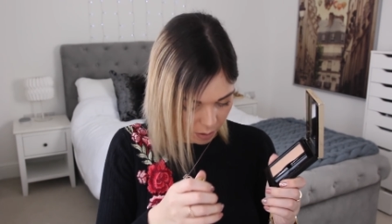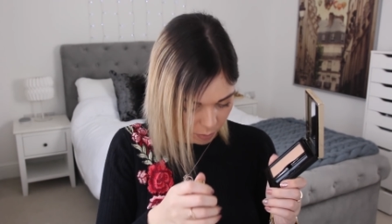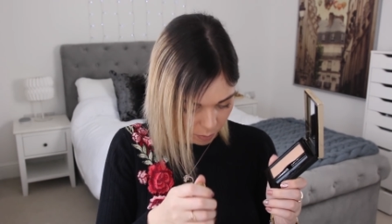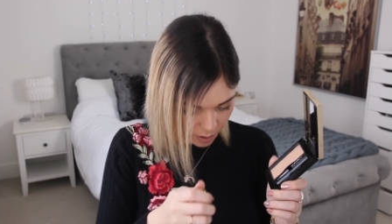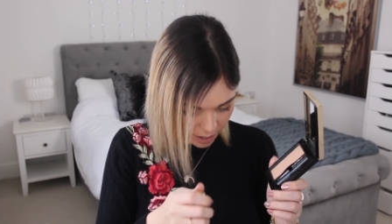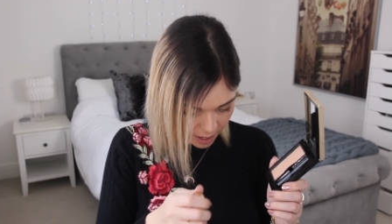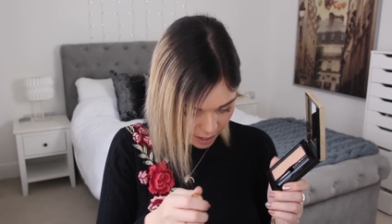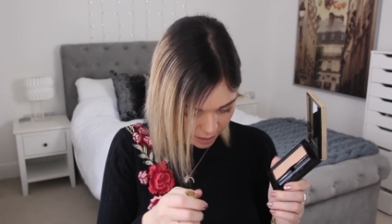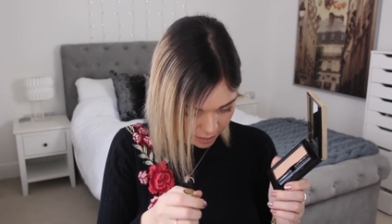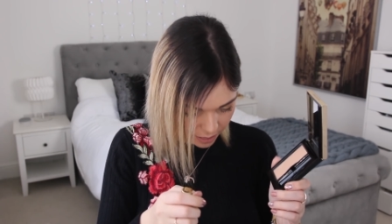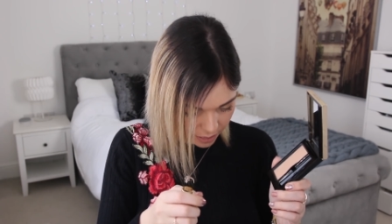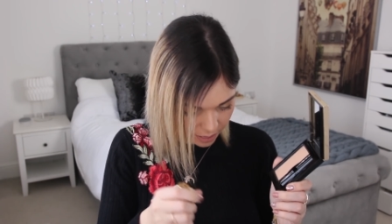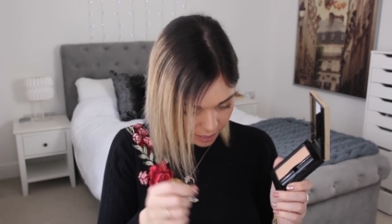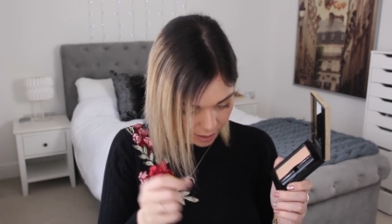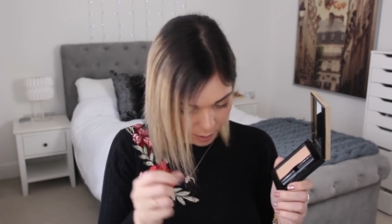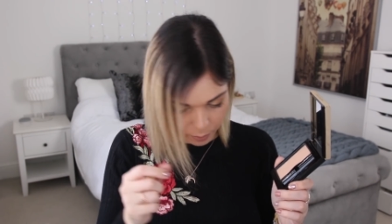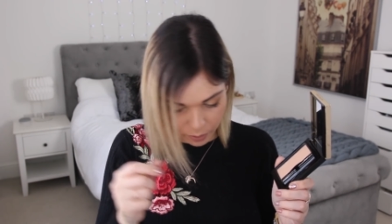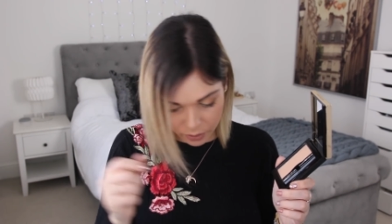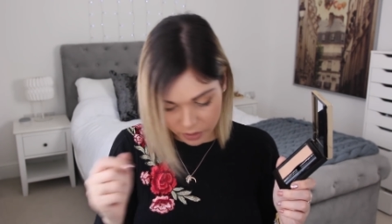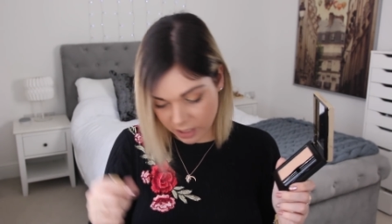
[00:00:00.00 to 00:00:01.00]
with,
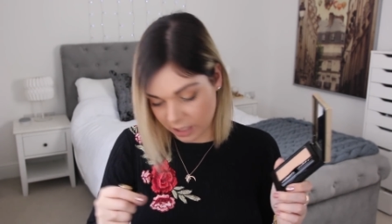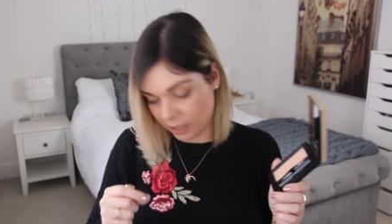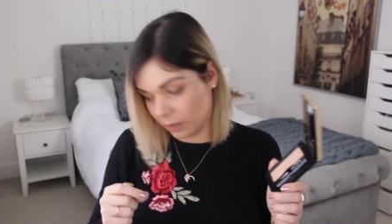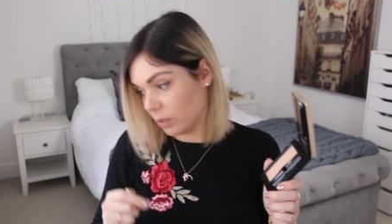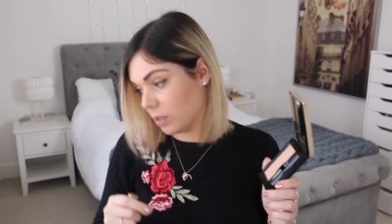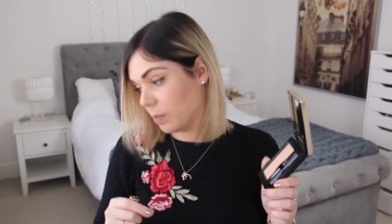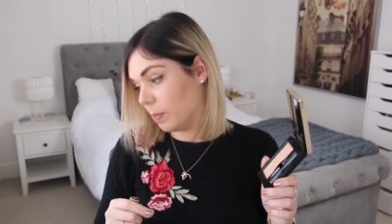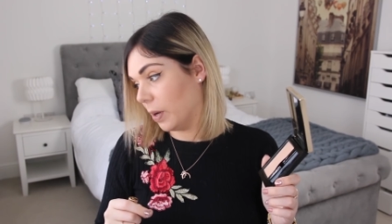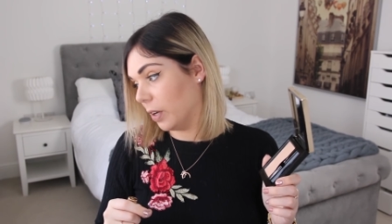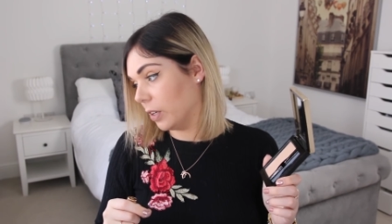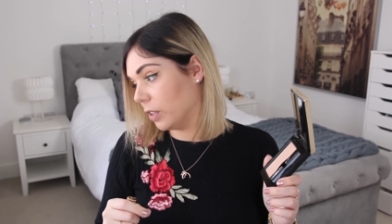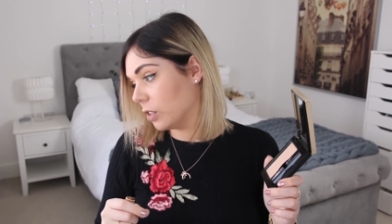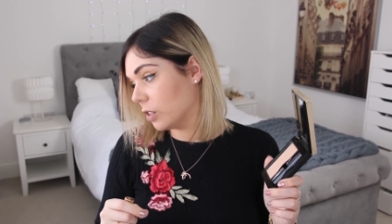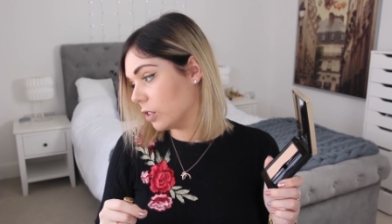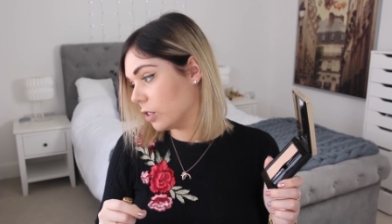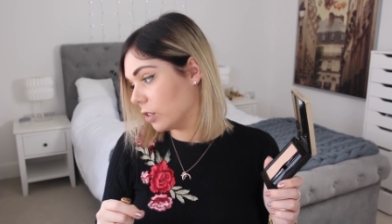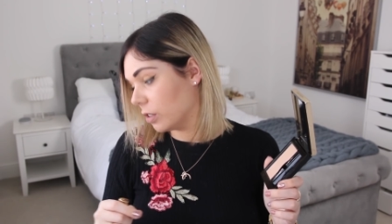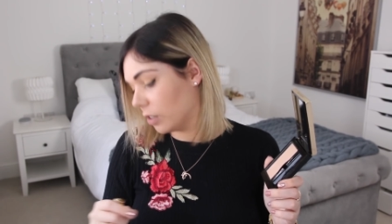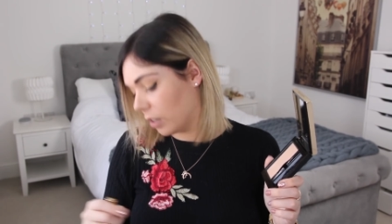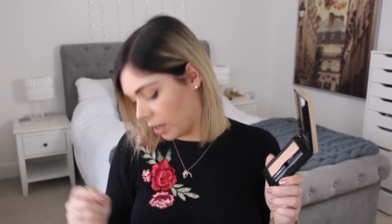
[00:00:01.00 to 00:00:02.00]
there was a little
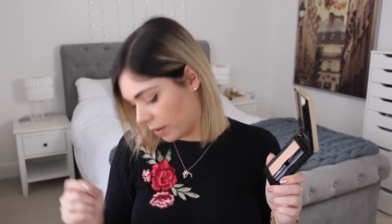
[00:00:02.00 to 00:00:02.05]
sponge.